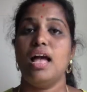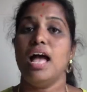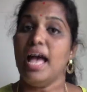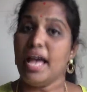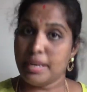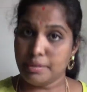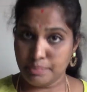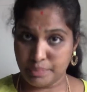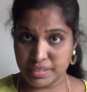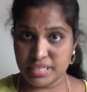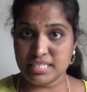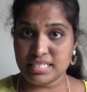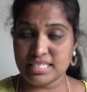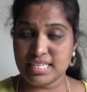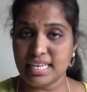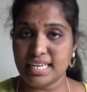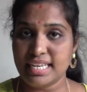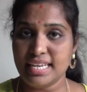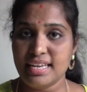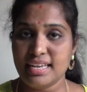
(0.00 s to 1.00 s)
And
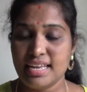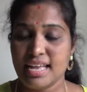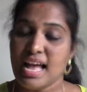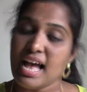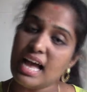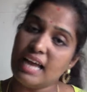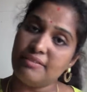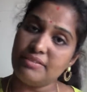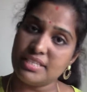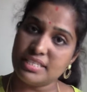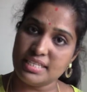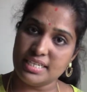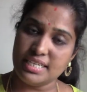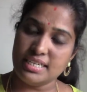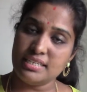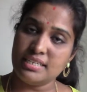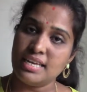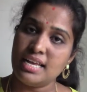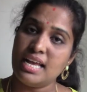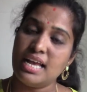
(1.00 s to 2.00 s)
personally, I've
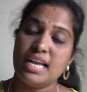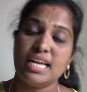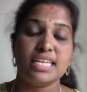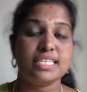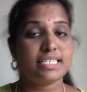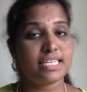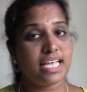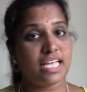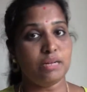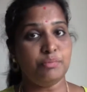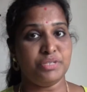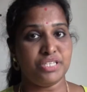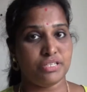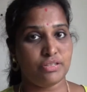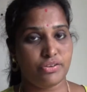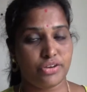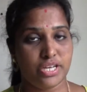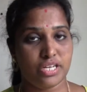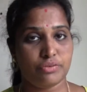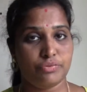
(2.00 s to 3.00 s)
seen it helps in the
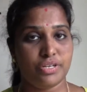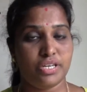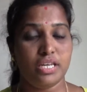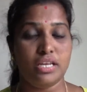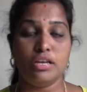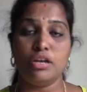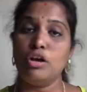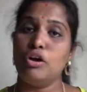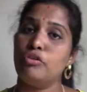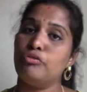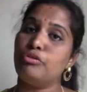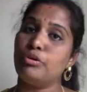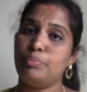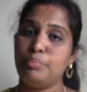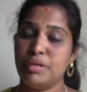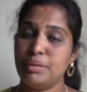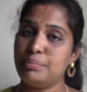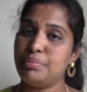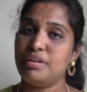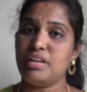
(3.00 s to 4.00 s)
recovery for
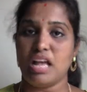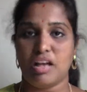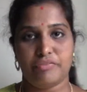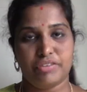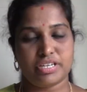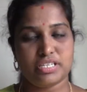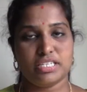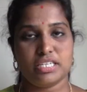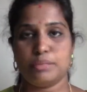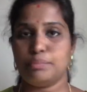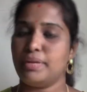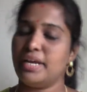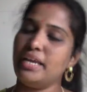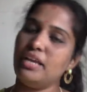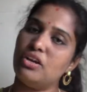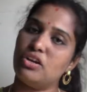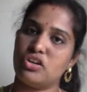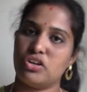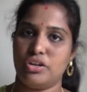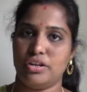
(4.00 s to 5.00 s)
people affected by
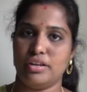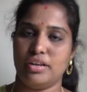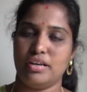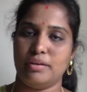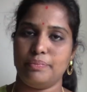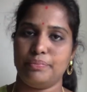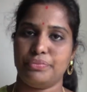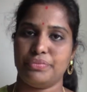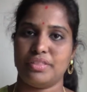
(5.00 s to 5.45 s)
corona.